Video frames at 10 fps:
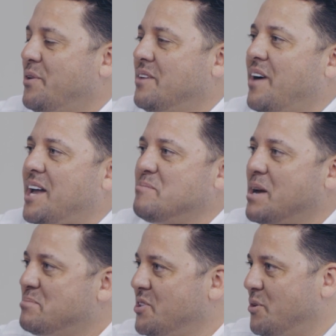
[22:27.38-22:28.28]
So he invited
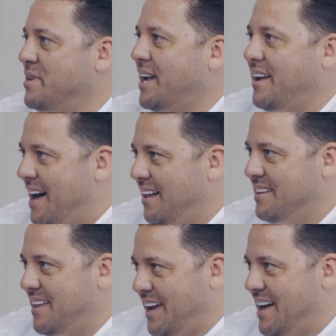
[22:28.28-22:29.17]
me up to their big
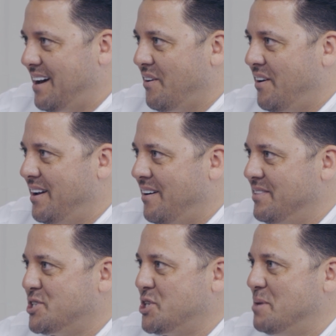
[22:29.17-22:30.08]
gala they had
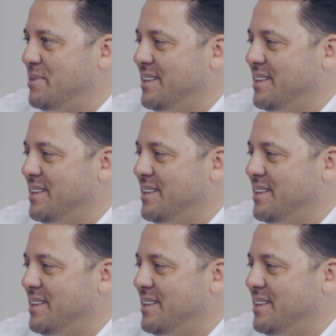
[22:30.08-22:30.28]
on the ship,